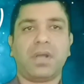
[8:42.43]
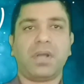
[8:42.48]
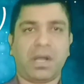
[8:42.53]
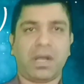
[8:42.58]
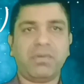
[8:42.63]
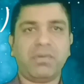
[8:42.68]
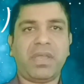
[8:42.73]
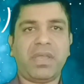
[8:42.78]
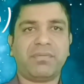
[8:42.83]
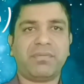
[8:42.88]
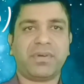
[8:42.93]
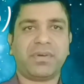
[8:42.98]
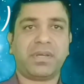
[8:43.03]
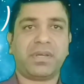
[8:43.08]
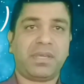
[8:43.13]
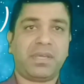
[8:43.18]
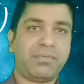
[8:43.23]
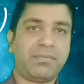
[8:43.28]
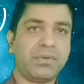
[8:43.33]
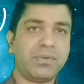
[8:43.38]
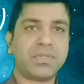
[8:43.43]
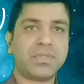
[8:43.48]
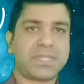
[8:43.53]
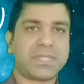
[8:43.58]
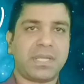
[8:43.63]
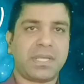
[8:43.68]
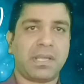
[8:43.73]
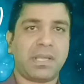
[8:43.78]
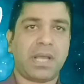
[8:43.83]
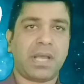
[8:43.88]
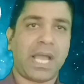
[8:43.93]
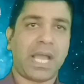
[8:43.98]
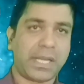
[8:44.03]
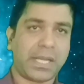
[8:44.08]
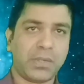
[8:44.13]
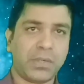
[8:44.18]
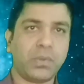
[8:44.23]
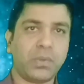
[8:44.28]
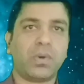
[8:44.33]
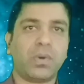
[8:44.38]
However, if you say,
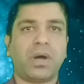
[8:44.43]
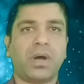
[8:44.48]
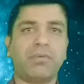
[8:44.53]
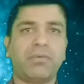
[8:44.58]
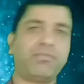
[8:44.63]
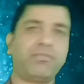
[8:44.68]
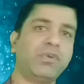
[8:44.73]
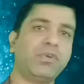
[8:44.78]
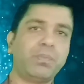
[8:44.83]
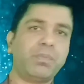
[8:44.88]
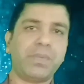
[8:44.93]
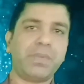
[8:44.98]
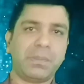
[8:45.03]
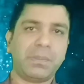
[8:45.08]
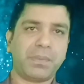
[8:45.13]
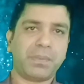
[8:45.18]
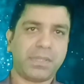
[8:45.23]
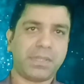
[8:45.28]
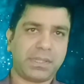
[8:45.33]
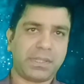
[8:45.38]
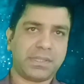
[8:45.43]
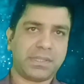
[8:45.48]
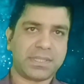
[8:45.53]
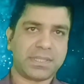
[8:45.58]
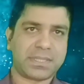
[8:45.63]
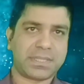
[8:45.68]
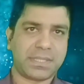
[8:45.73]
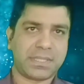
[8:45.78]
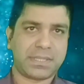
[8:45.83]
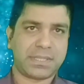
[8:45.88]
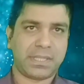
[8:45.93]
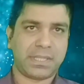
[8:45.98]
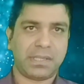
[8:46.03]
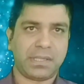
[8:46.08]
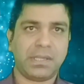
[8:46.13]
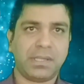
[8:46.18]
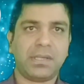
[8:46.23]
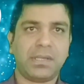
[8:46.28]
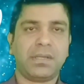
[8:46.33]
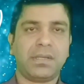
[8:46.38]
"I know a few people in the
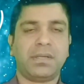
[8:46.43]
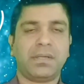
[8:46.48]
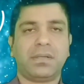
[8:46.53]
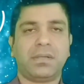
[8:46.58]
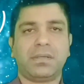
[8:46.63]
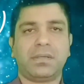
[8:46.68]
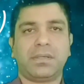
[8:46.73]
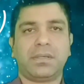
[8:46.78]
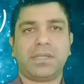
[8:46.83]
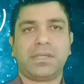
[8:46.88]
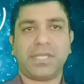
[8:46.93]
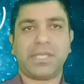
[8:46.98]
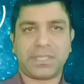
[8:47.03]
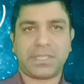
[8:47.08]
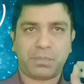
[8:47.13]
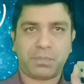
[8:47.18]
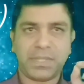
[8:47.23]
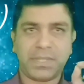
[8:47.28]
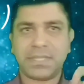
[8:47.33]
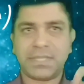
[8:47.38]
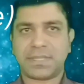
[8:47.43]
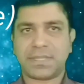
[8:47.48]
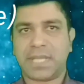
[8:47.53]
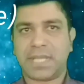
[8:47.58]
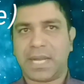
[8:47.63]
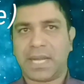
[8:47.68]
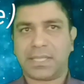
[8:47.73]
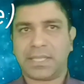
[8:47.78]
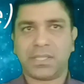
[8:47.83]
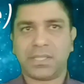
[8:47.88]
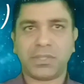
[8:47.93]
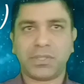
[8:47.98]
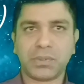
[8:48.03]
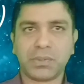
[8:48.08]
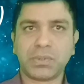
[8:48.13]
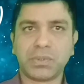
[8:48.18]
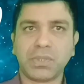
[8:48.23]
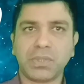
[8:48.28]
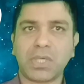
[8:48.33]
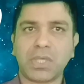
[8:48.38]
city," it means that
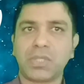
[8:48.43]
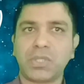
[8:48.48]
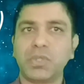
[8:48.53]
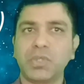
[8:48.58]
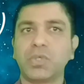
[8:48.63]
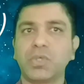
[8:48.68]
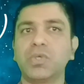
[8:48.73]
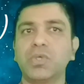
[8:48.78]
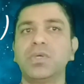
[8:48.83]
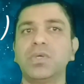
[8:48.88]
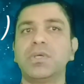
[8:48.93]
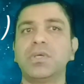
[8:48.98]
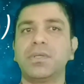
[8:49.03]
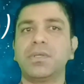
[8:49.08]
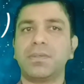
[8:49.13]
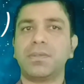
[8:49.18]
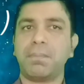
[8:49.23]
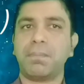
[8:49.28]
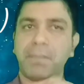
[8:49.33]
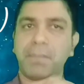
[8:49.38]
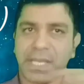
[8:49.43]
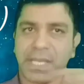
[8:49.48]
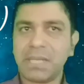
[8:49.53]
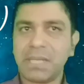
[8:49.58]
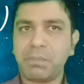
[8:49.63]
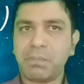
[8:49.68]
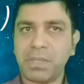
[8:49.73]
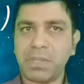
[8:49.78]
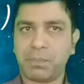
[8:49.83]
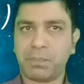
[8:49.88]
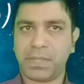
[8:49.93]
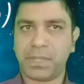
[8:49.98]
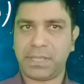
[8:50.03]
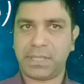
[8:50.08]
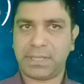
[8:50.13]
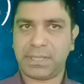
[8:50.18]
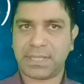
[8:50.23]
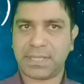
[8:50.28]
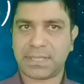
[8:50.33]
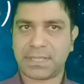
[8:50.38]
you do not know many people
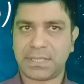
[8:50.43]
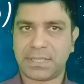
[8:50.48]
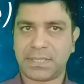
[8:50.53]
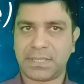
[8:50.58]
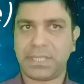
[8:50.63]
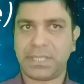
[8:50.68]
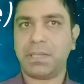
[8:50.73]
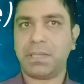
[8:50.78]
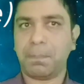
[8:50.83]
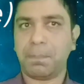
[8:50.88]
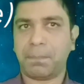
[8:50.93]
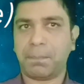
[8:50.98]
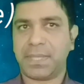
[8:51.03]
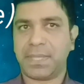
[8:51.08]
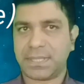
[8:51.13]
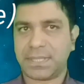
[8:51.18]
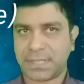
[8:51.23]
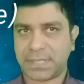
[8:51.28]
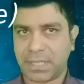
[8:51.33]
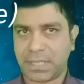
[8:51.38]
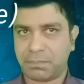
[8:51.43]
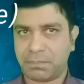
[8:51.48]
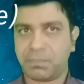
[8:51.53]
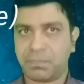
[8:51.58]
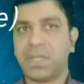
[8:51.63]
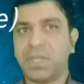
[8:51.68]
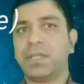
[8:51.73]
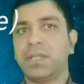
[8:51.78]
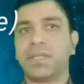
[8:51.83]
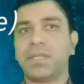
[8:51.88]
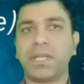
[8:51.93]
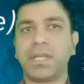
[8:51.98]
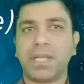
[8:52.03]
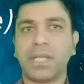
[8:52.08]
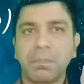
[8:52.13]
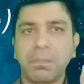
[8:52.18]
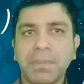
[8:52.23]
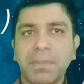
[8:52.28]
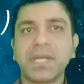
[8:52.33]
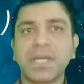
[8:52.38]
in the city but some. The
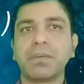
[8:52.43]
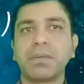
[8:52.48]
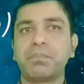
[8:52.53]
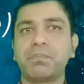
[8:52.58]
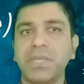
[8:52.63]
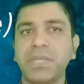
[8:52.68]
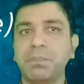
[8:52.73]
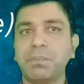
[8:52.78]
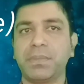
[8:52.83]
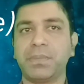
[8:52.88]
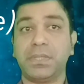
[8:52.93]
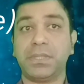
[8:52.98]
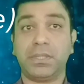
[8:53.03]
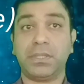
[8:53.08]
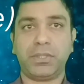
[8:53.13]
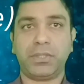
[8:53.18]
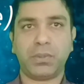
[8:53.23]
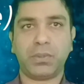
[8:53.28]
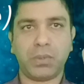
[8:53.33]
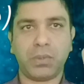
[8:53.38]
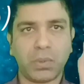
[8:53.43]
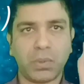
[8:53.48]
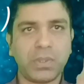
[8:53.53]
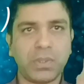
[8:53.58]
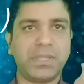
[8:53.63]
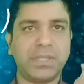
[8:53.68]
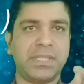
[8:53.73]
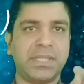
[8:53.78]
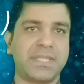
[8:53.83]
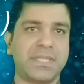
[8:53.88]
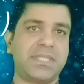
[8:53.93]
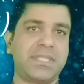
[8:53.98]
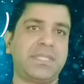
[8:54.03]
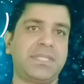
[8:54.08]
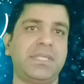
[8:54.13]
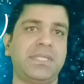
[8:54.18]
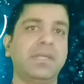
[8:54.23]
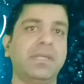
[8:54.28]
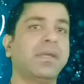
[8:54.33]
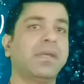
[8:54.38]
number of people you know in the
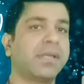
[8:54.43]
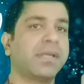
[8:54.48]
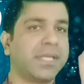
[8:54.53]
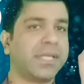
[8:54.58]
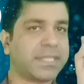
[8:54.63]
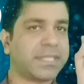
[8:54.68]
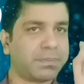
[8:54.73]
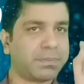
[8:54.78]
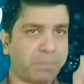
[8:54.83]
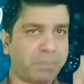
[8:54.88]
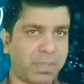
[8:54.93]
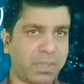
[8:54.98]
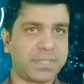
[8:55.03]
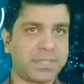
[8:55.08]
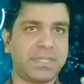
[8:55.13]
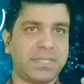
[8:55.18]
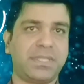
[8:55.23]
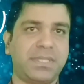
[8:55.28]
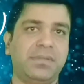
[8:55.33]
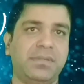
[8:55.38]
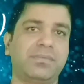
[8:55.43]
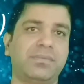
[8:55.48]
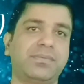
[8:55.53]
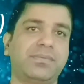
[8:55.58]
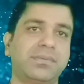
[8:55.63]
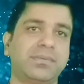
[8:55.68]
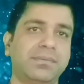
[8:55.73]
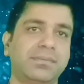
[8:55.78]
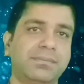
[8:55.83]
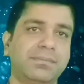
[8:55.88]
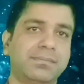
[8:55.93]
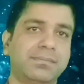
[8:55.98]
city is positive.